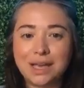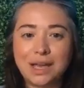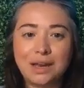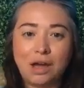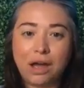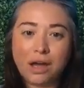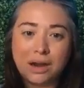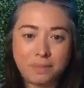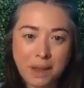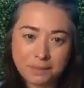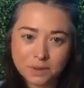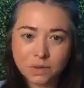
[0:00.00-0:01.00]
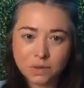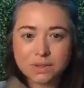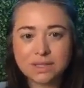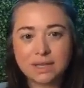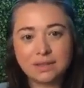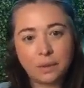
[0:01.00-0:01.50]
in on popsicle
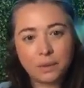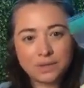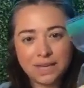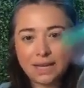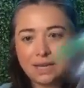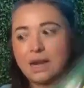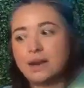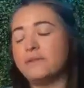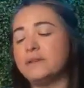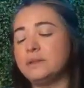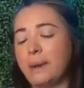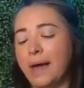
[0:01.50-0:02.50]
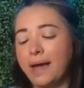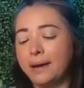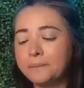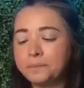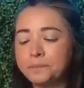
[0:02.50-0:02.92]
stick that we're taking out of this bag,